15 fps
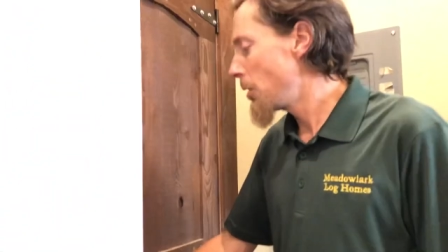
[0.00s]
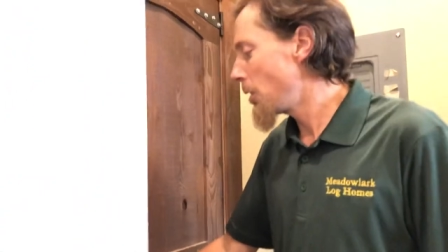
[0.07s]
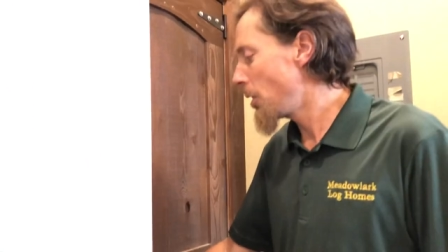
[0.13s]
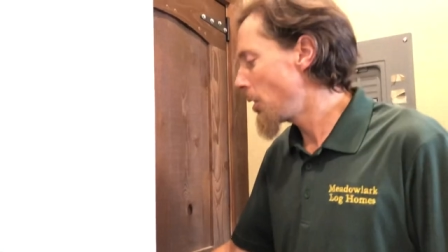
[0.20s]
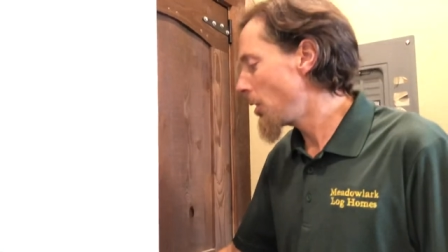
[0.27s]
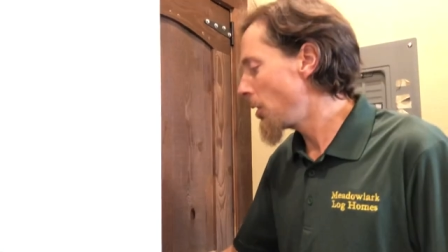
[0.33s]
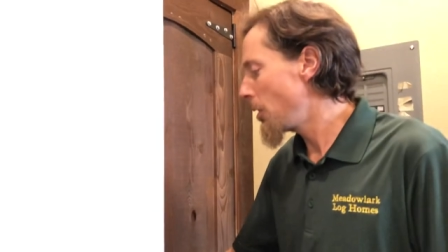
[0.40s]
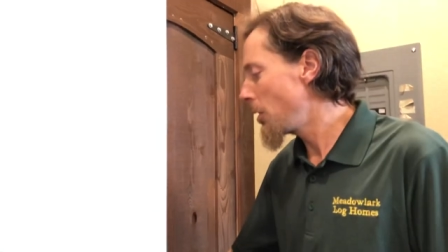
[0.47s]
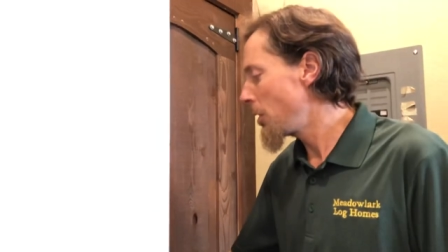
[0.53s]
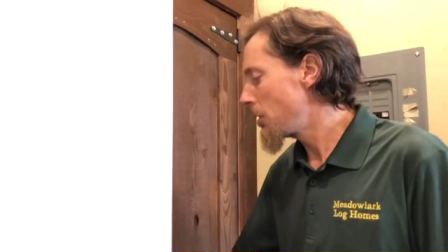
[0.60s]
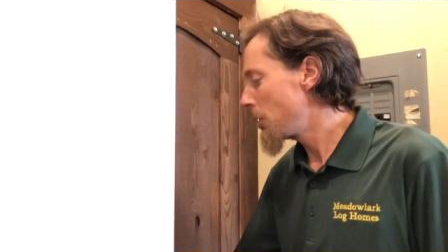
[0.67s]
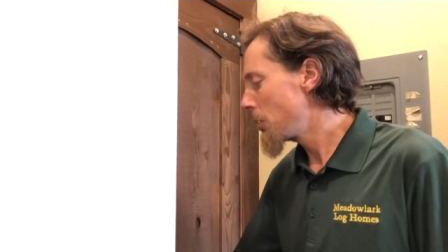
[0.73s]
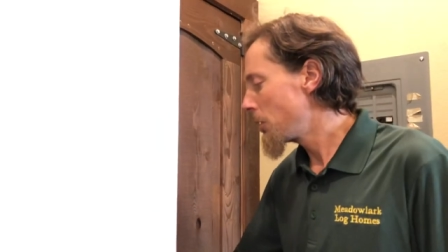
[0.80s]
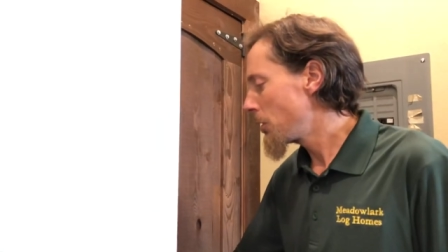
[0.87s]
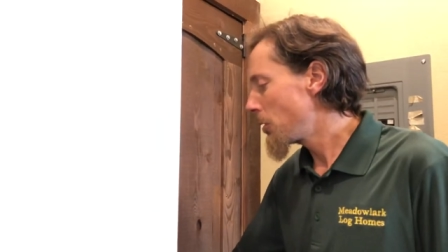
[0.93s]
uh,
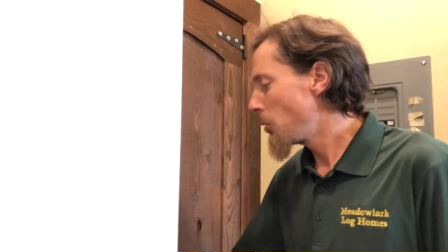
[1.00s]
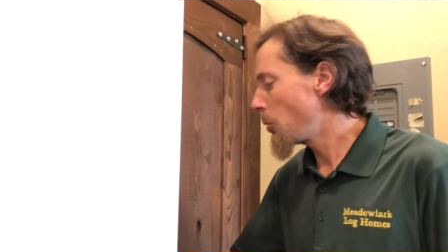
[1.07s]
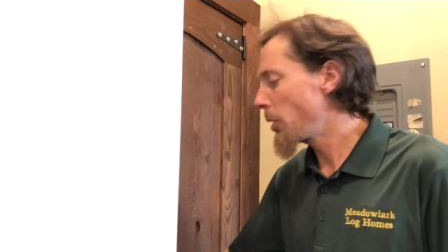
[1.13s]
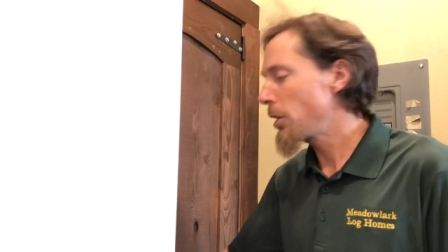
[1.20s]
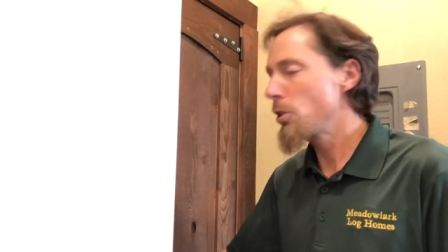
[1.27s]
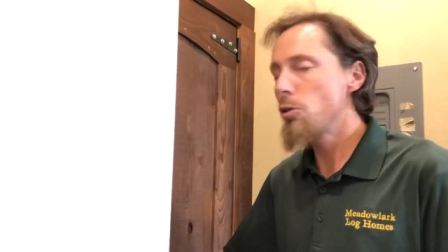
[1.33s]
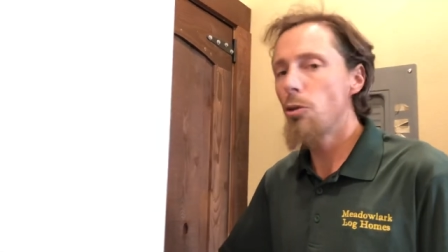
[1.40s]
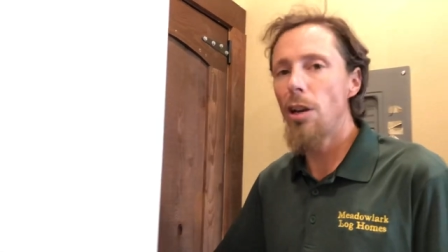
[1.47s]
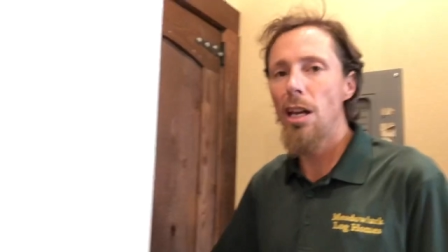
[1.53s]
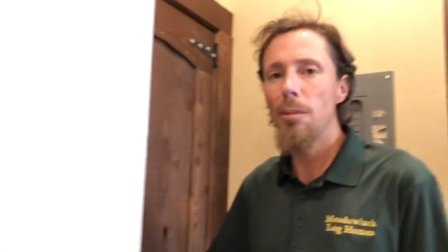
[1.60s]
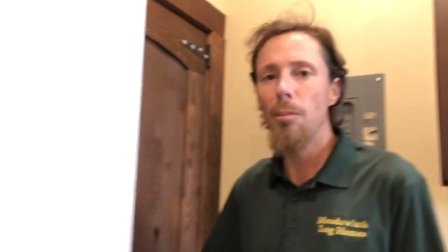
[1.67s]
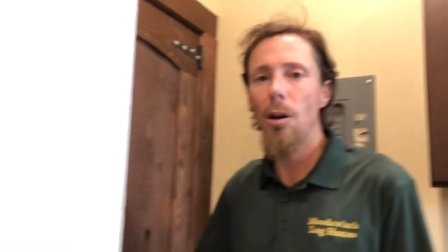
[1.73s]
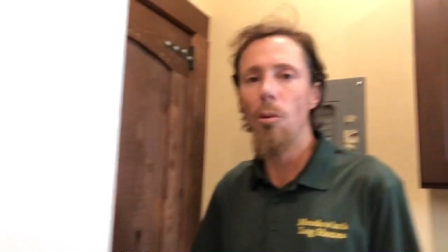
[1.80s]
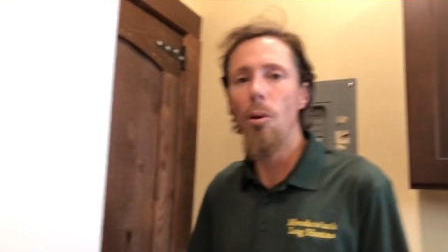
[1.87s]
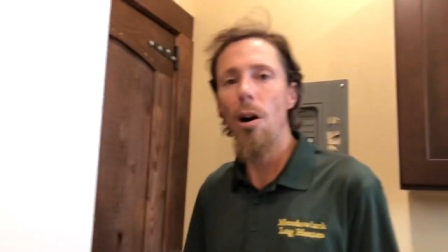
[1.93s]
want to drain
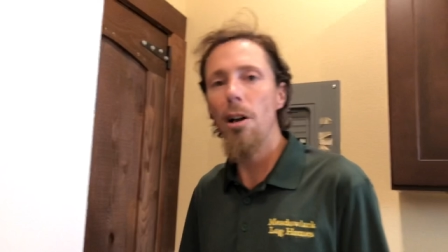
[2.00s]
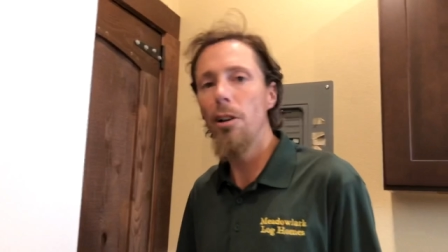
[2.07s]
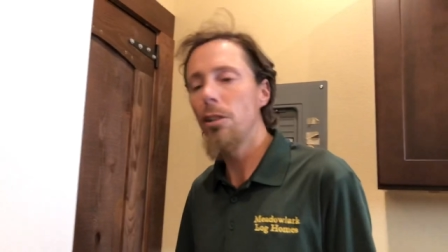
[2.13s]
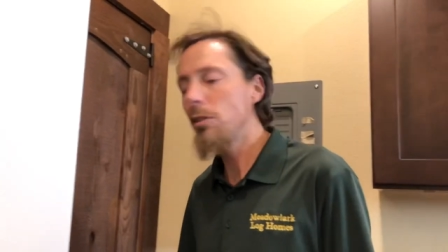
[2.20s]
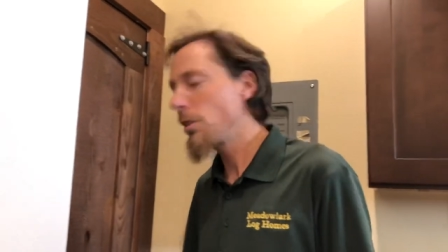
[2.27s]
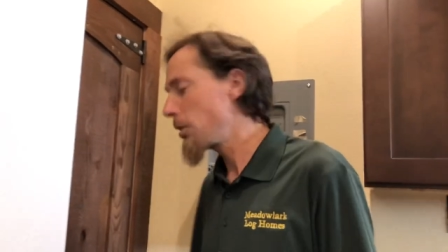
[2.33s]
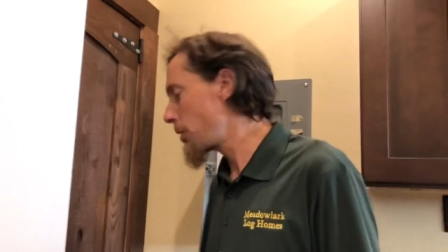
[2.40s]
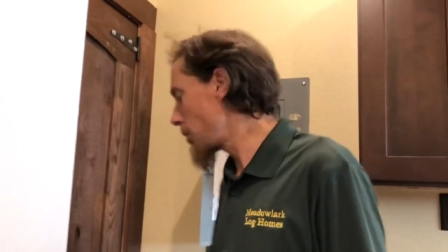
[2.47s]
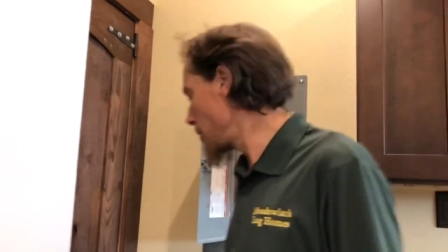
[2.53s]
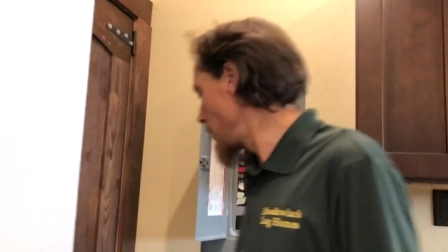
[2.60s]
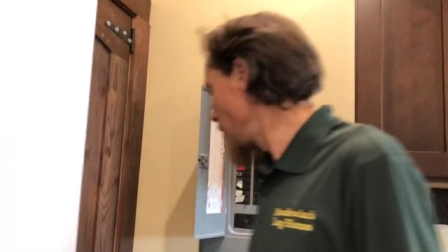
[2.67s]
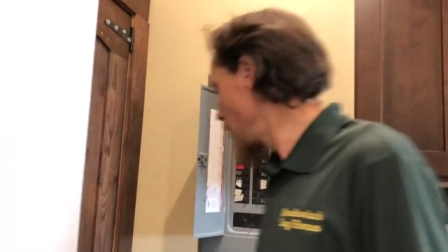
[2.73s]
my water system,